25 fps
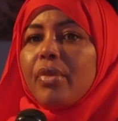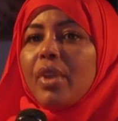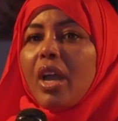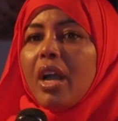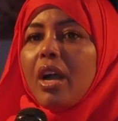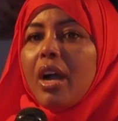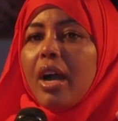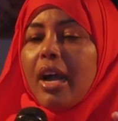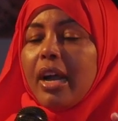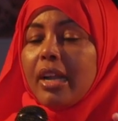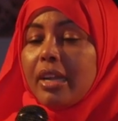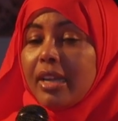
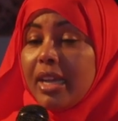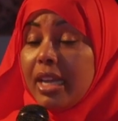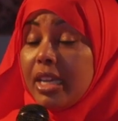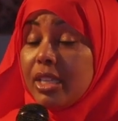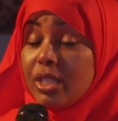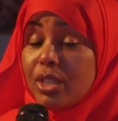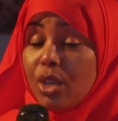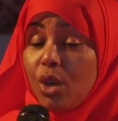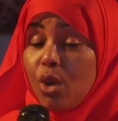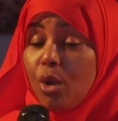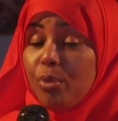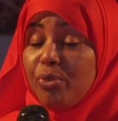
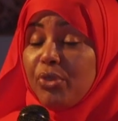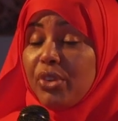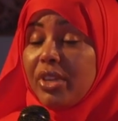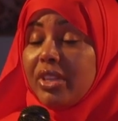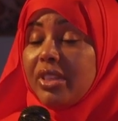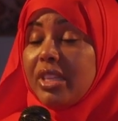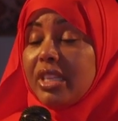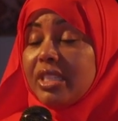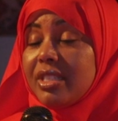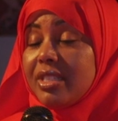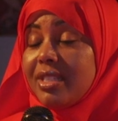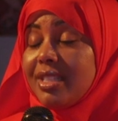Hargeisa, hopefully
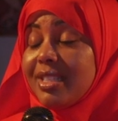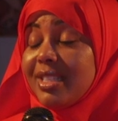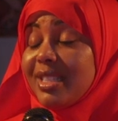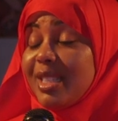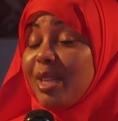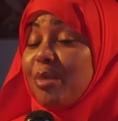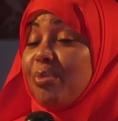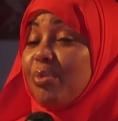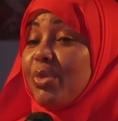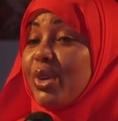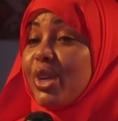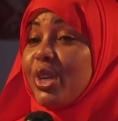this
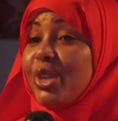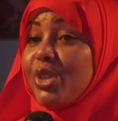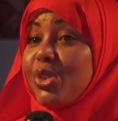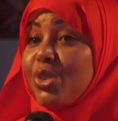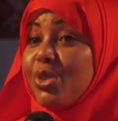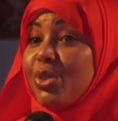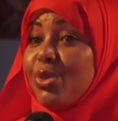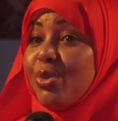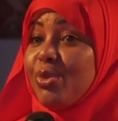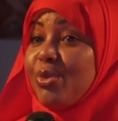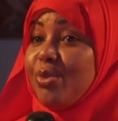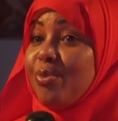December,
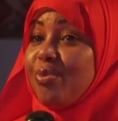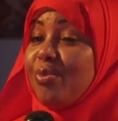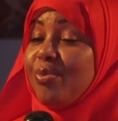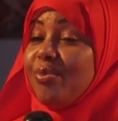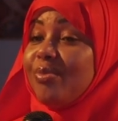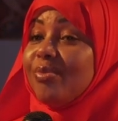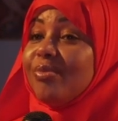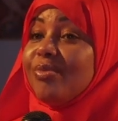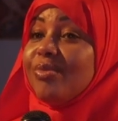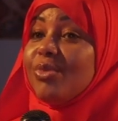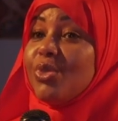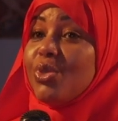to
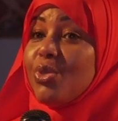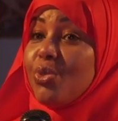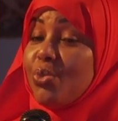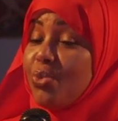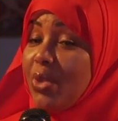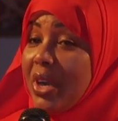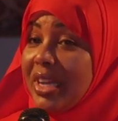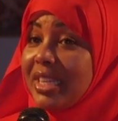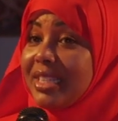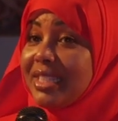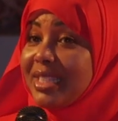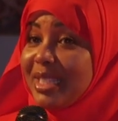
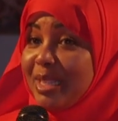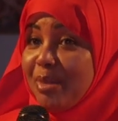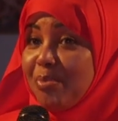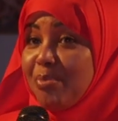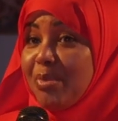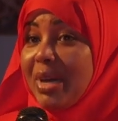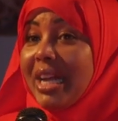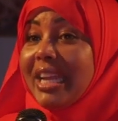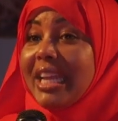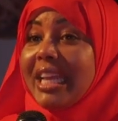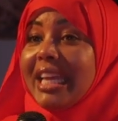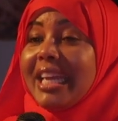raise
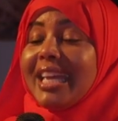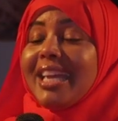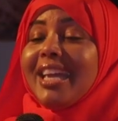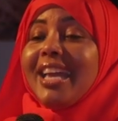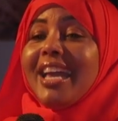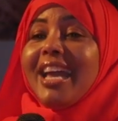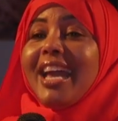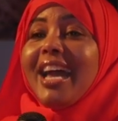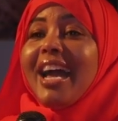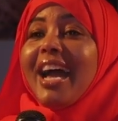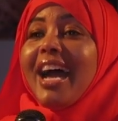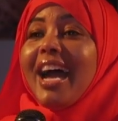some money.
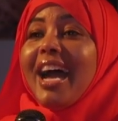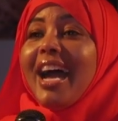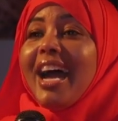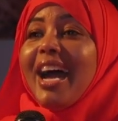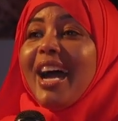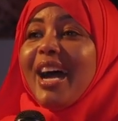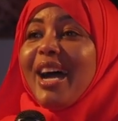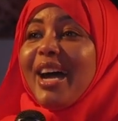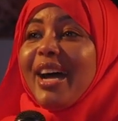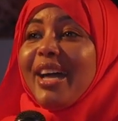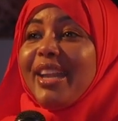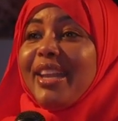
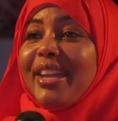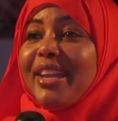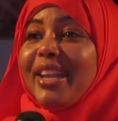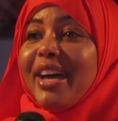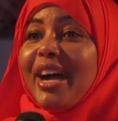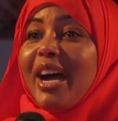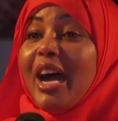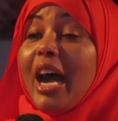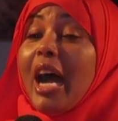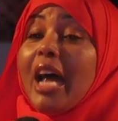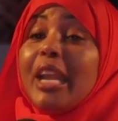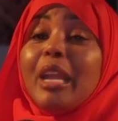And
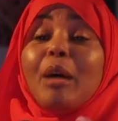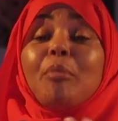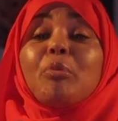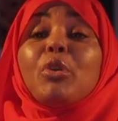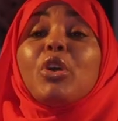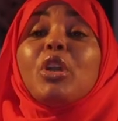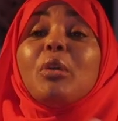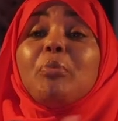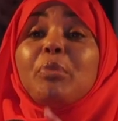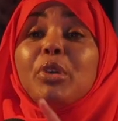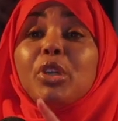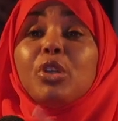I'm
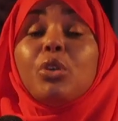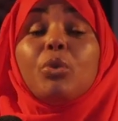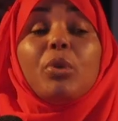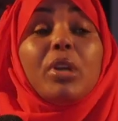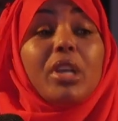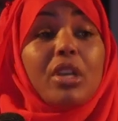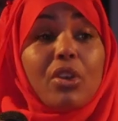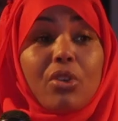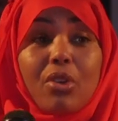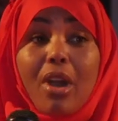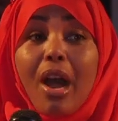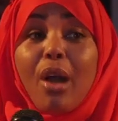going to be
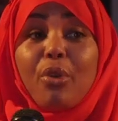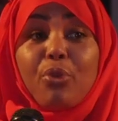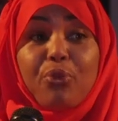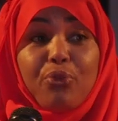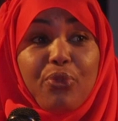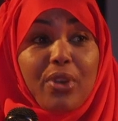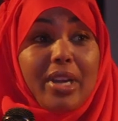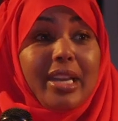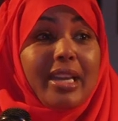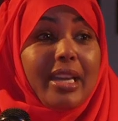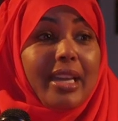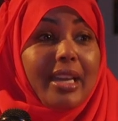doing
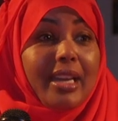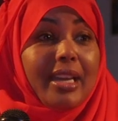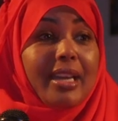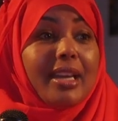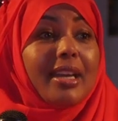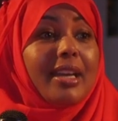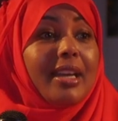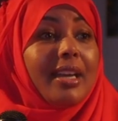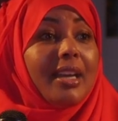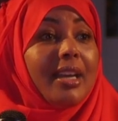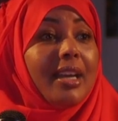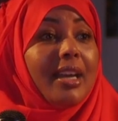
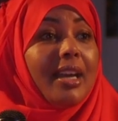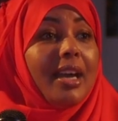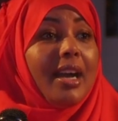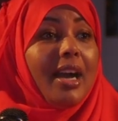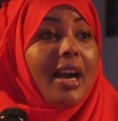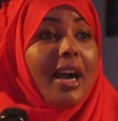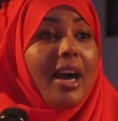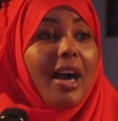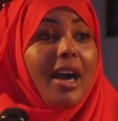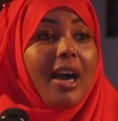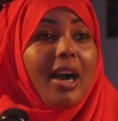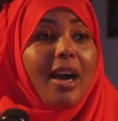crowdfunding.
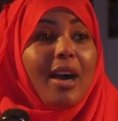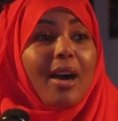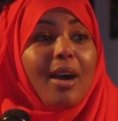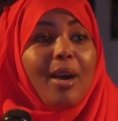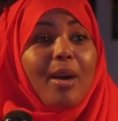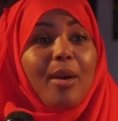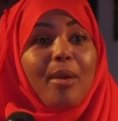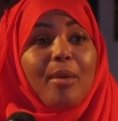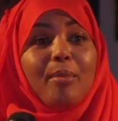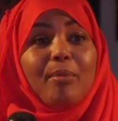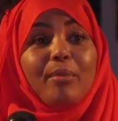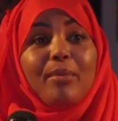
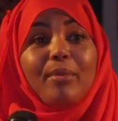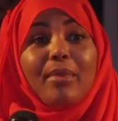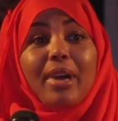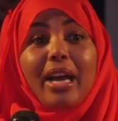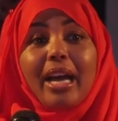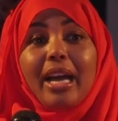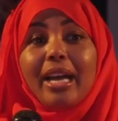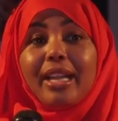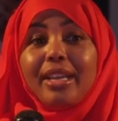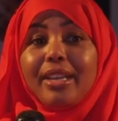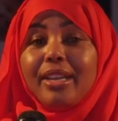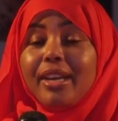
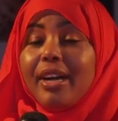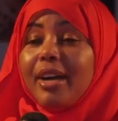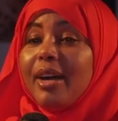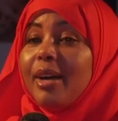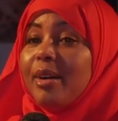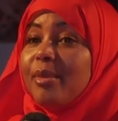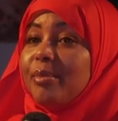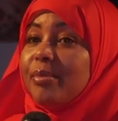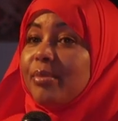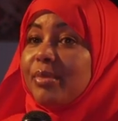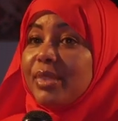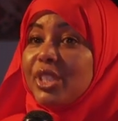
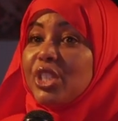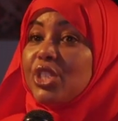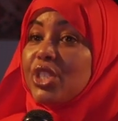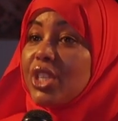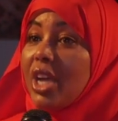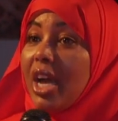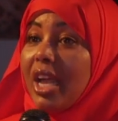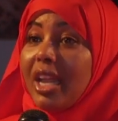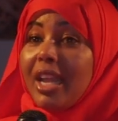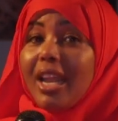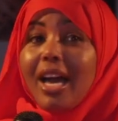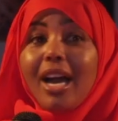
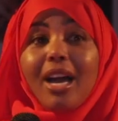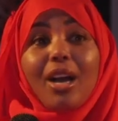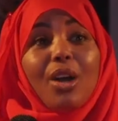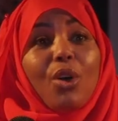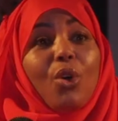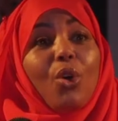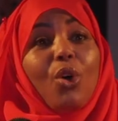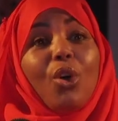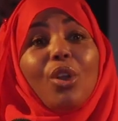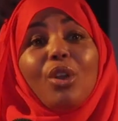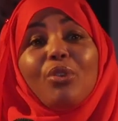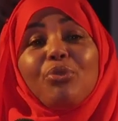Inshallah,
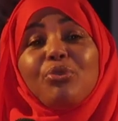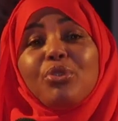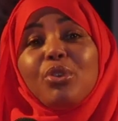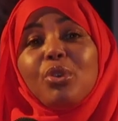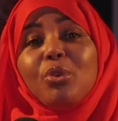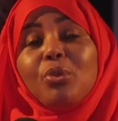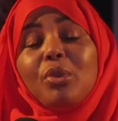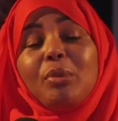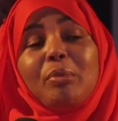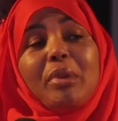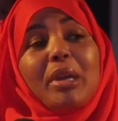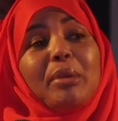all of
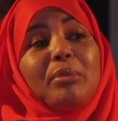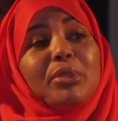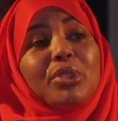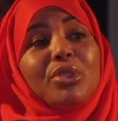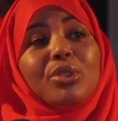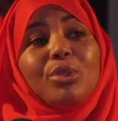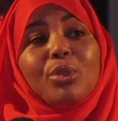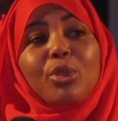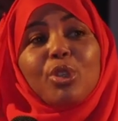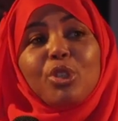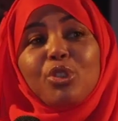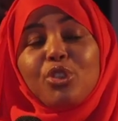you will be able
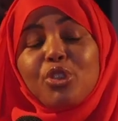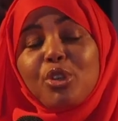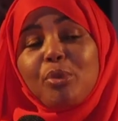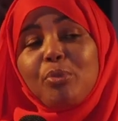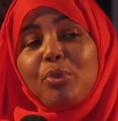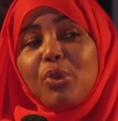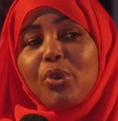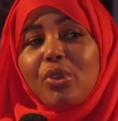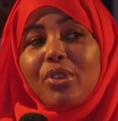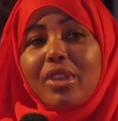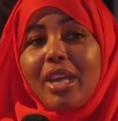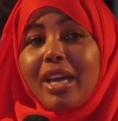to
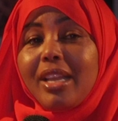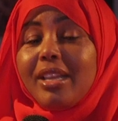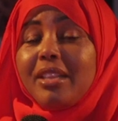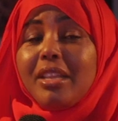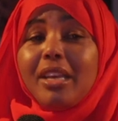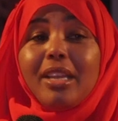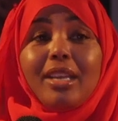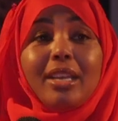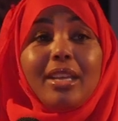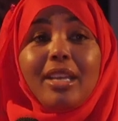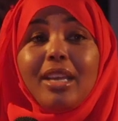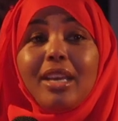contribute. And
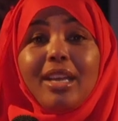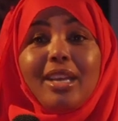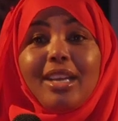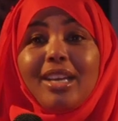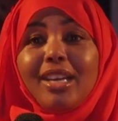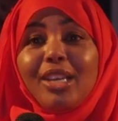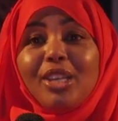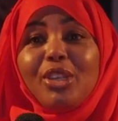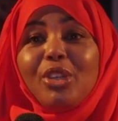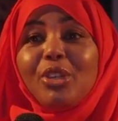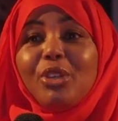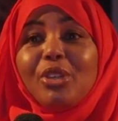then
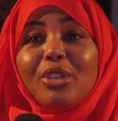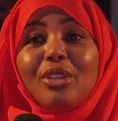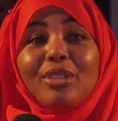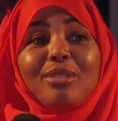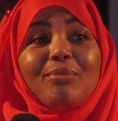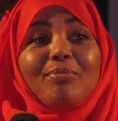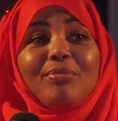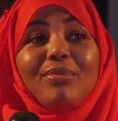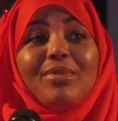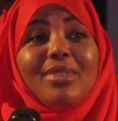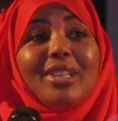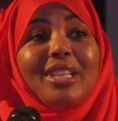you'll
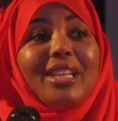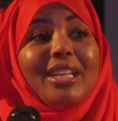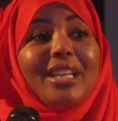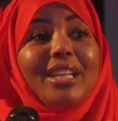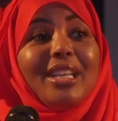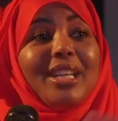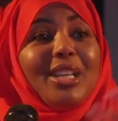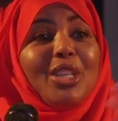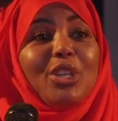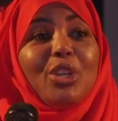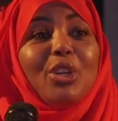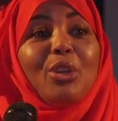
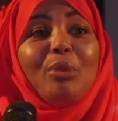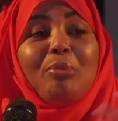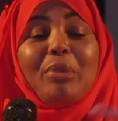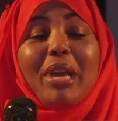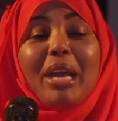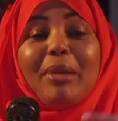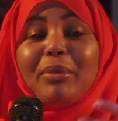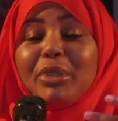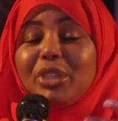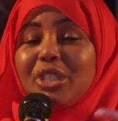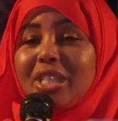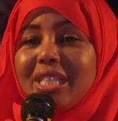be
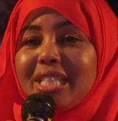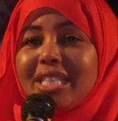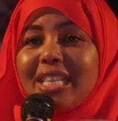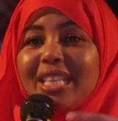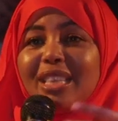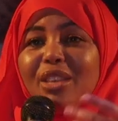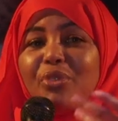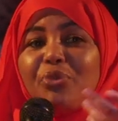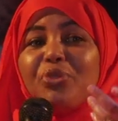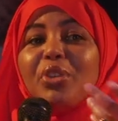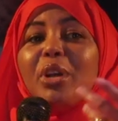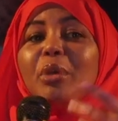able to see
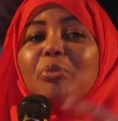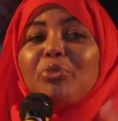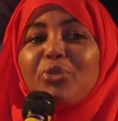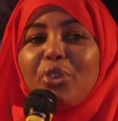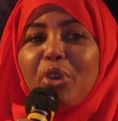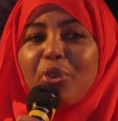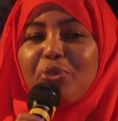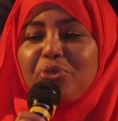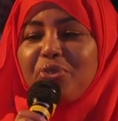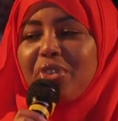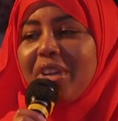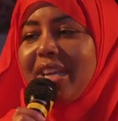the film
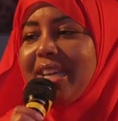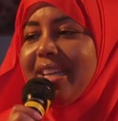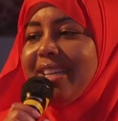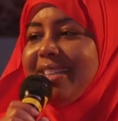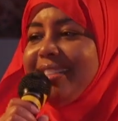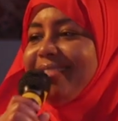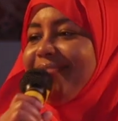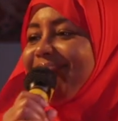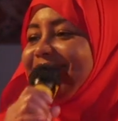for free.